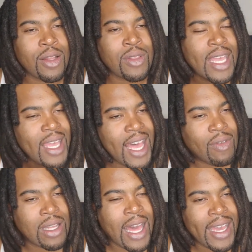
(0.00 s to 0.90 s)
they have a
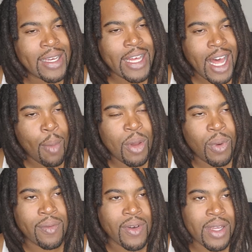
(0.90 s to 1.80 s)
lot in common
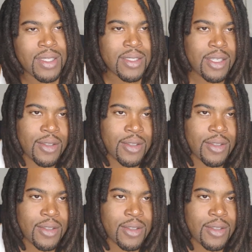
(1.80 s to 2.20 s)
with us.